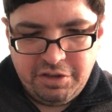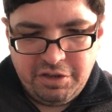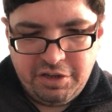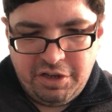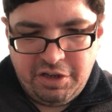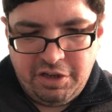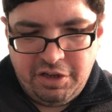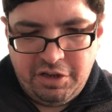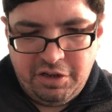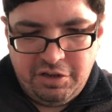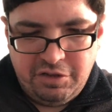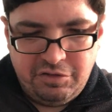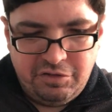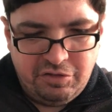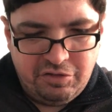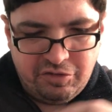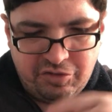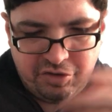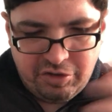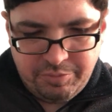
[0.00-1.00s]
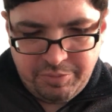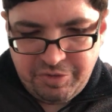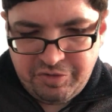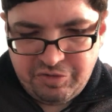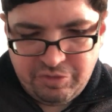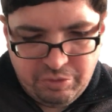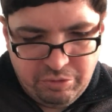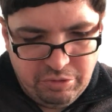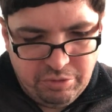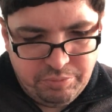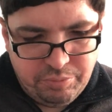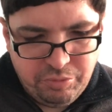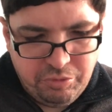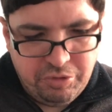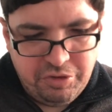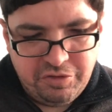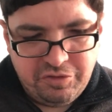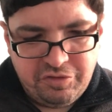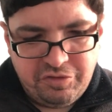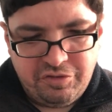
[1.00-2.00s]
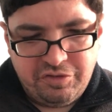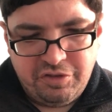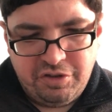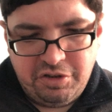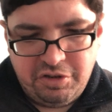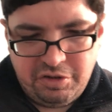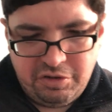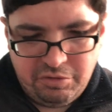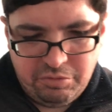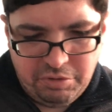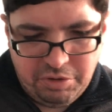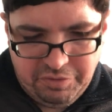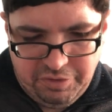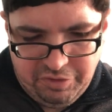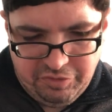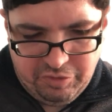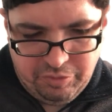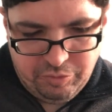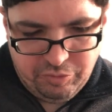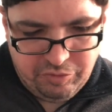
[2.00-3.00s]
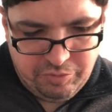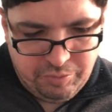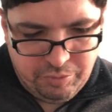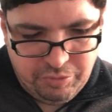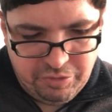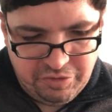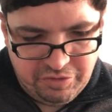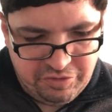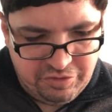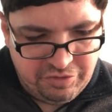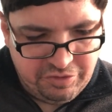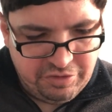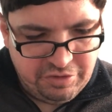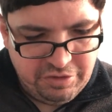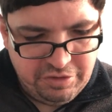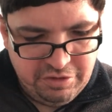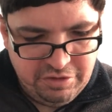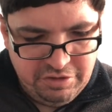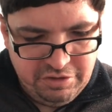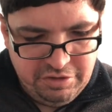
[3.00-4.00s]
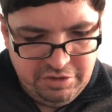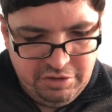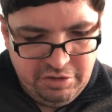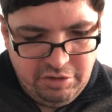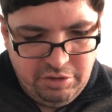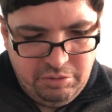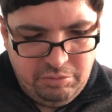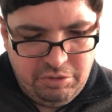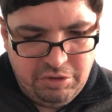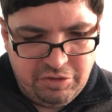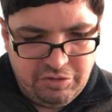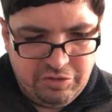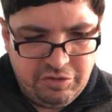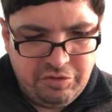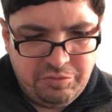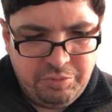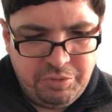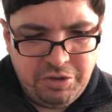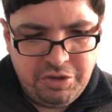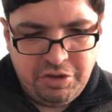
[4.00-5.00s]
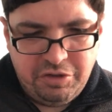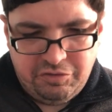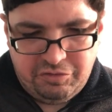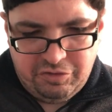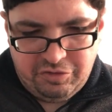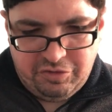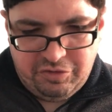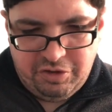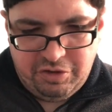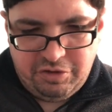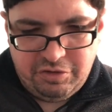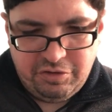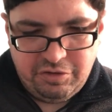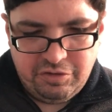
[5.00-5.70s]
And you're just going to be scoring points, and whoever has the most points wins. It's pretty interesting.